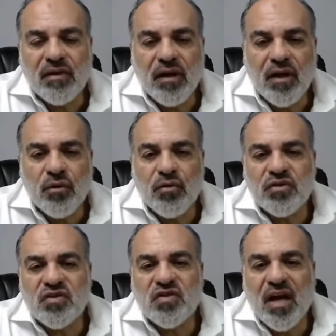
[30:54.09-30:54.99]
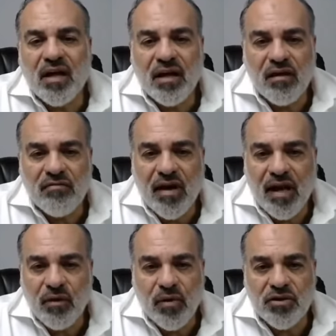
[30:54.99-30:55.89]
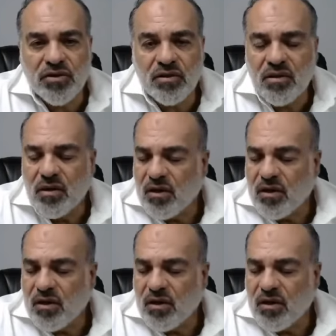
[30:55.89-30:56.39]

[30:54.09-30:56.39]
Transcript: neuropsych evaluation.